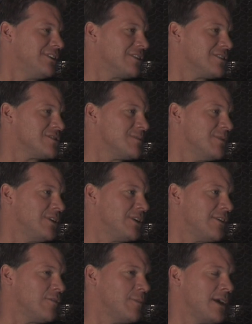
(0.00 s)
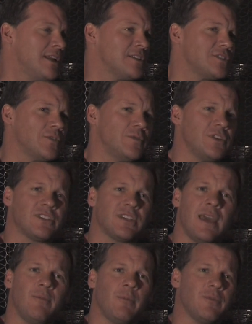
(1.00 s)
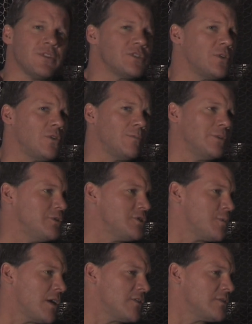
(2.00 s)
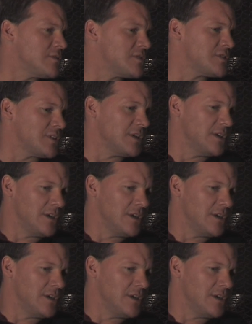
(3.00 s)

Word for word: there's a million cover bands. So we just came up with this whole Blues Brothers,